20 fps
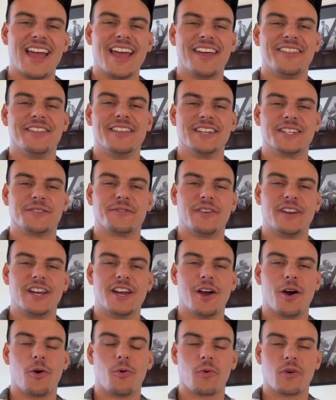In this
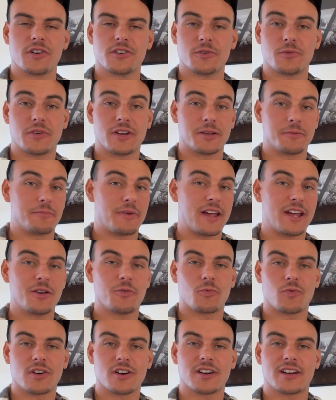video, we're doing
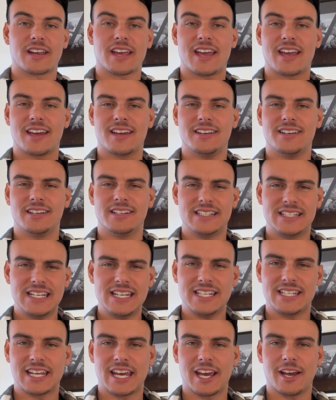paintwork and
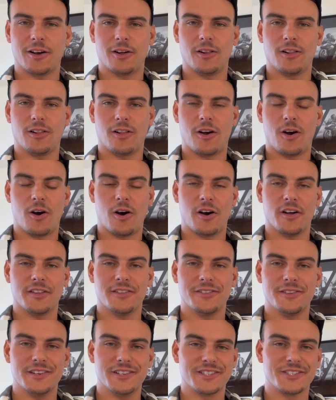detail
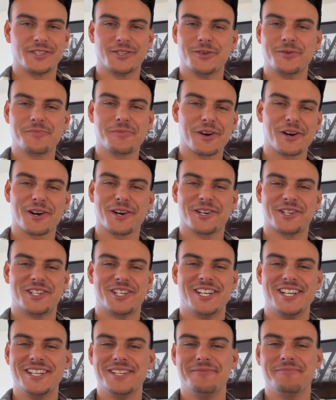on the super
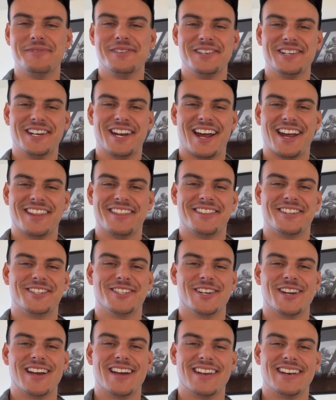cheap 9th
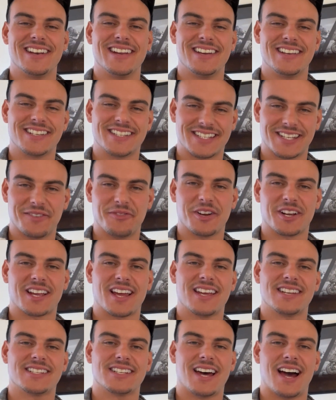gen Civic
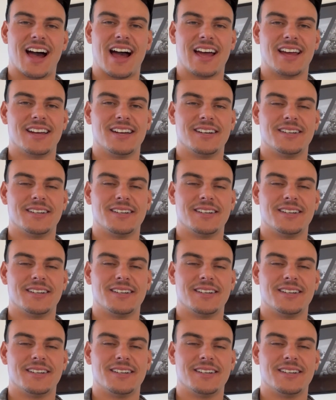Si.